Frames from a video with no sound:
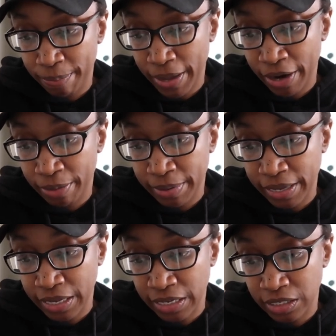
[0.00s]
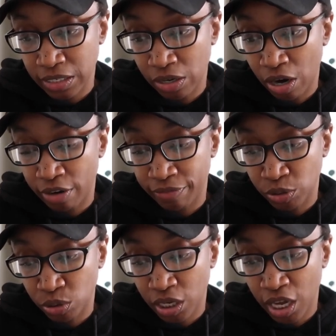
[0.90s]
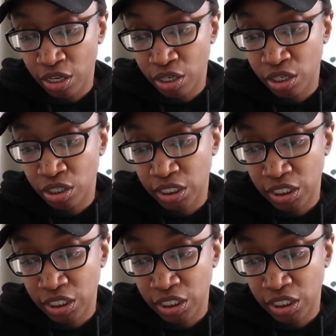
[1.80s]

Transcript: parabens, and artificial colors.